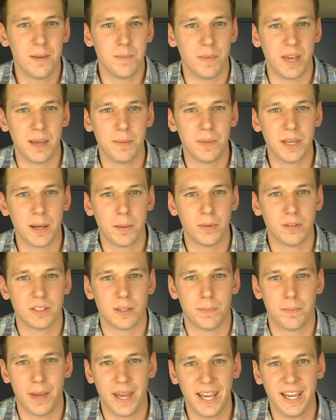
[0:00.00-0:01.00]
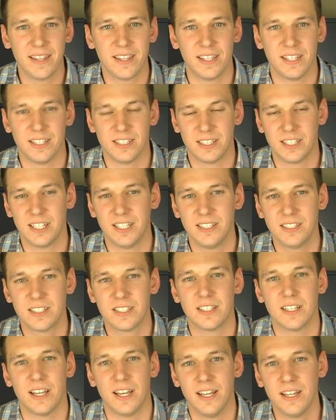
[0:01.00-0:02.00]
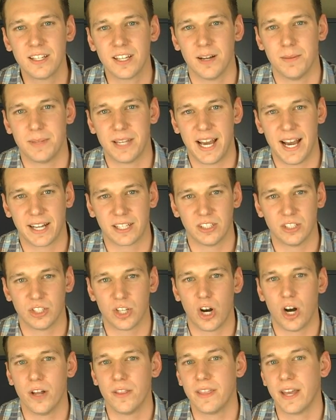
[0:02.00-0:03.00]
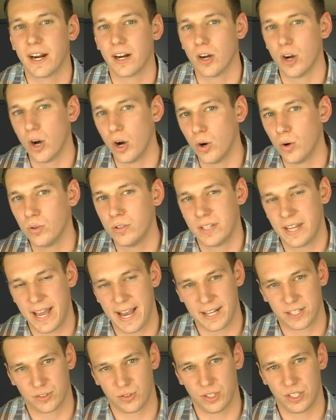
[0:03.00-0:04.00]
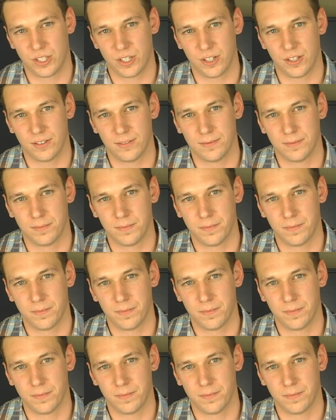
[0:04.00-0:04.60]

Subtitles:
may be able to pay the deceased's income taxes on their own tax return.